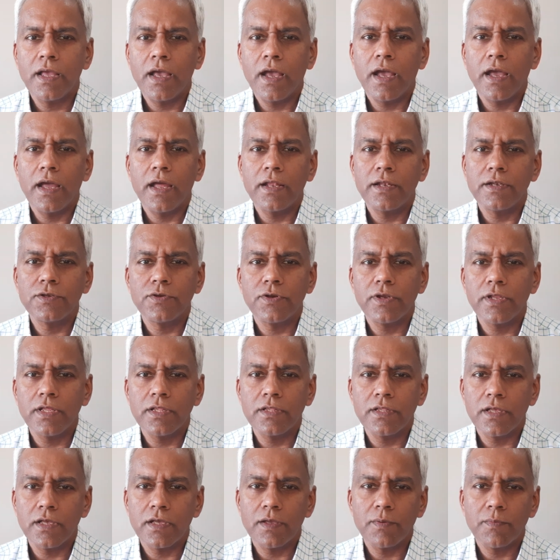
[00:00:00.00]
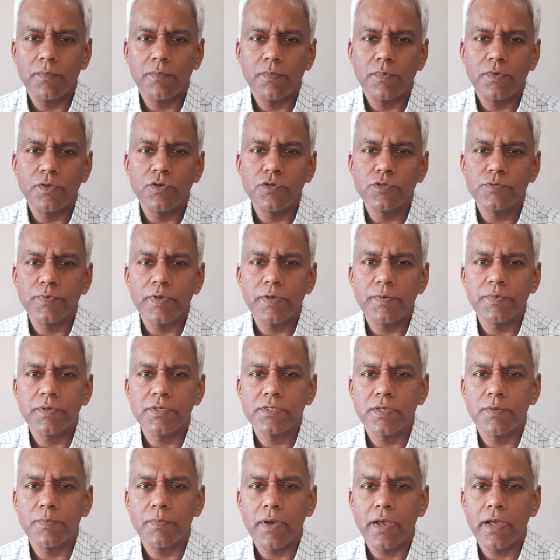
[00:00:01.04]
And today the
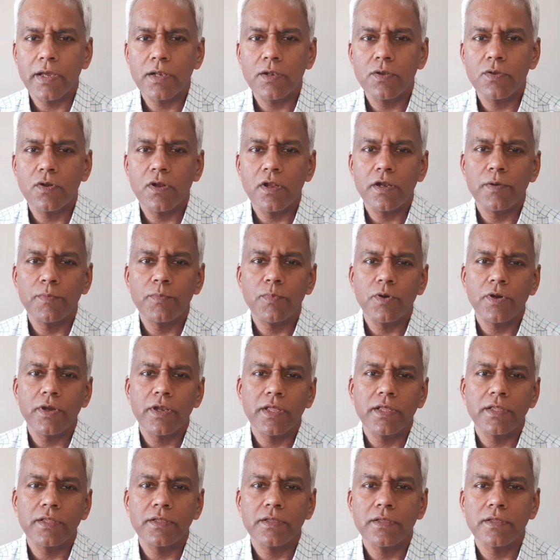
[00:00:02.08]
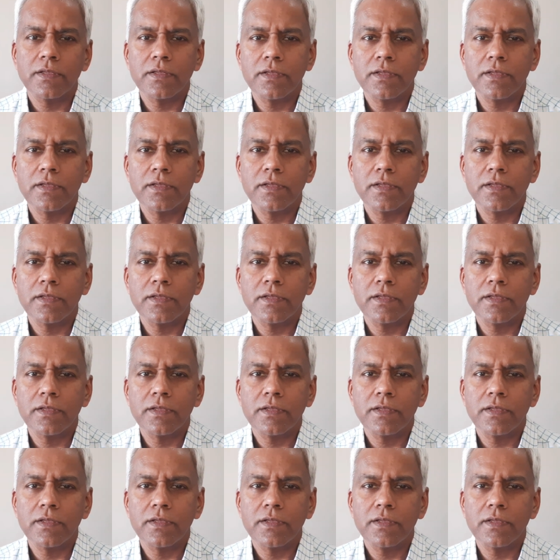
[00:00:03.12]
newspapers in Bangalore are reporting